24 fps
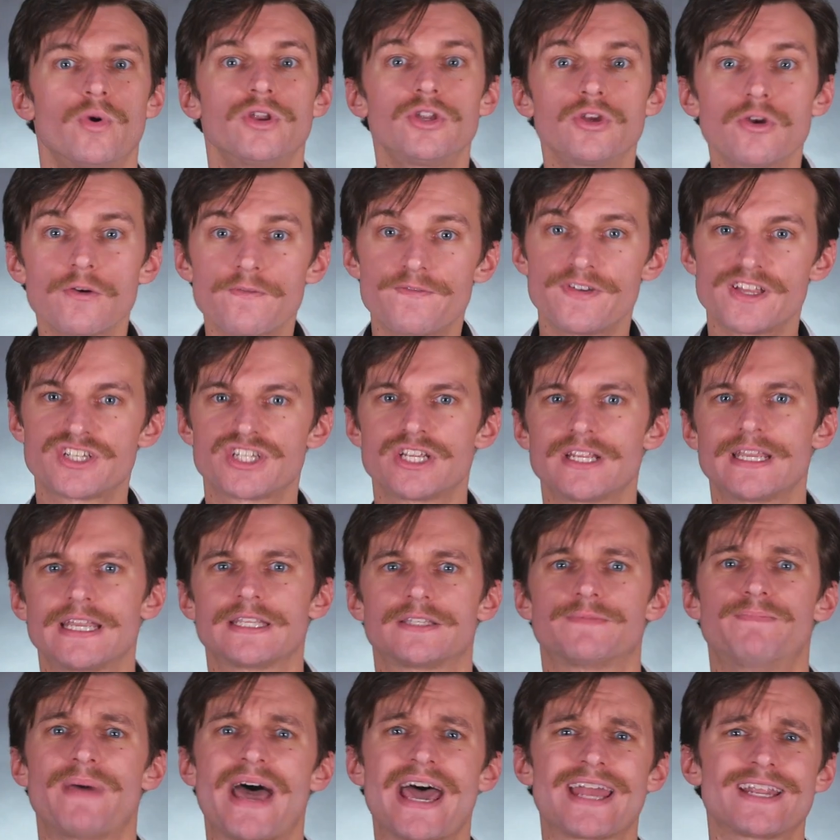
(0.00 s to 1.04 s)
When your vision
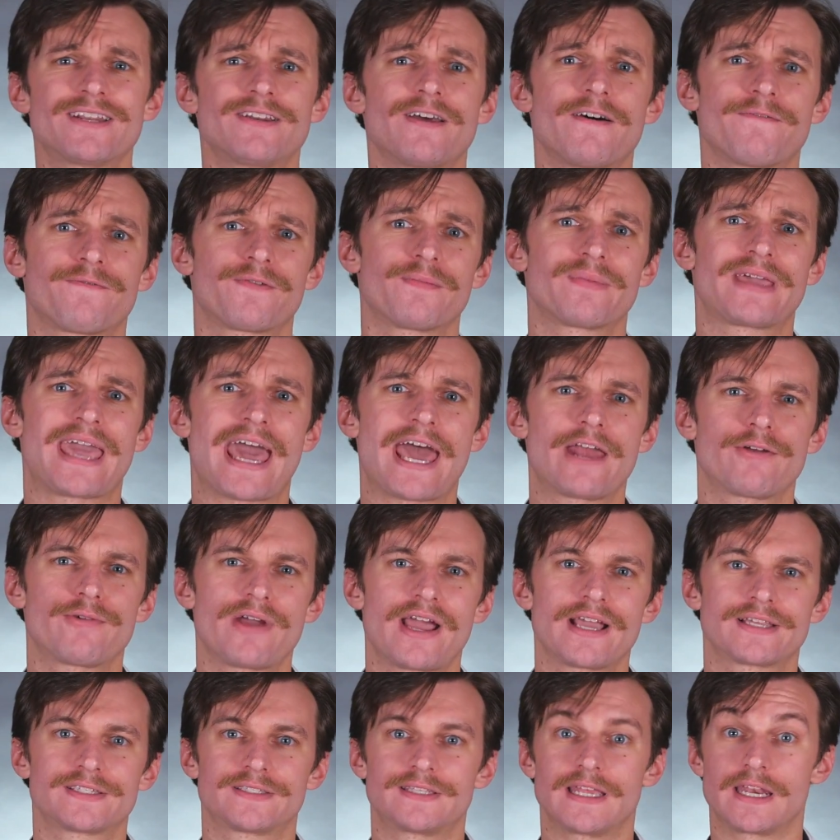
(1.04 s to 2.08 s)
gets bad enough from
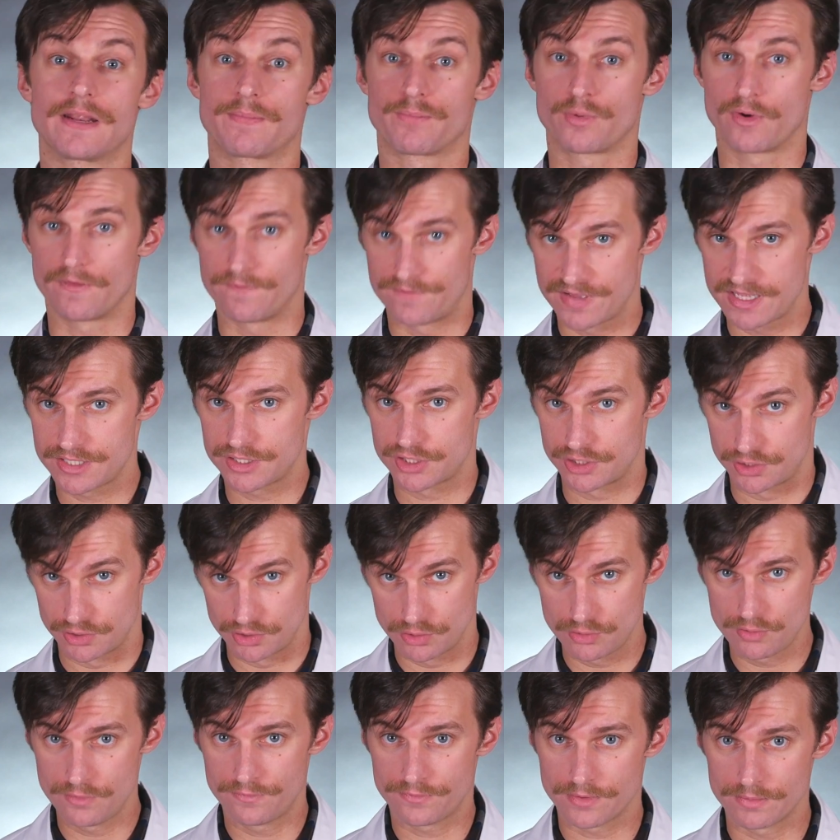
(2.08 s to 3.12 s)
cataracts that it prevents
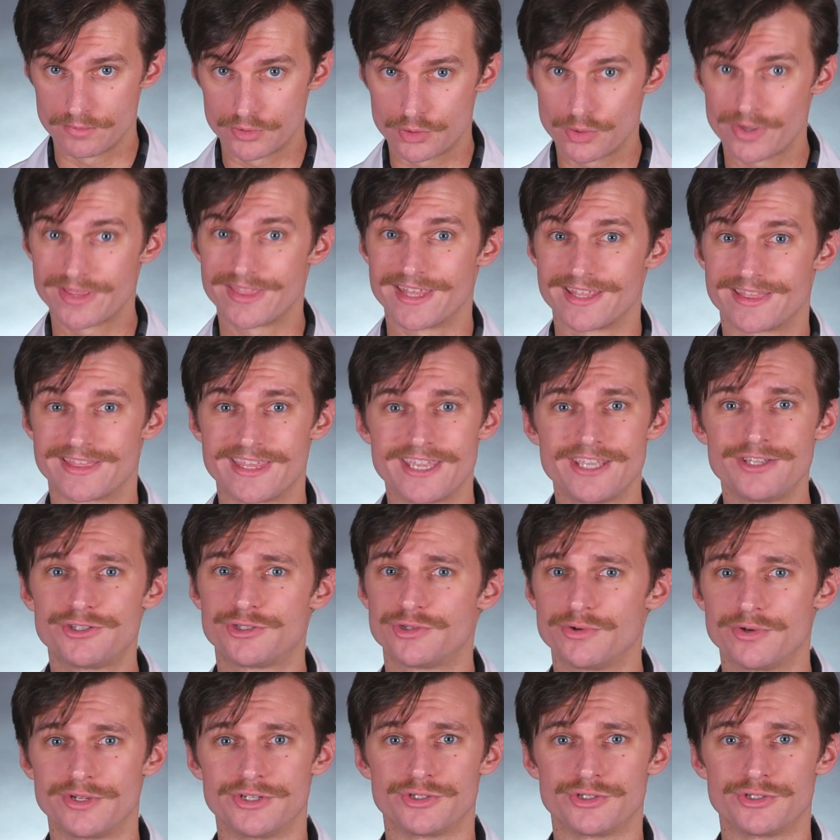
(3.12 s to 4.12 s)
you from doing the things you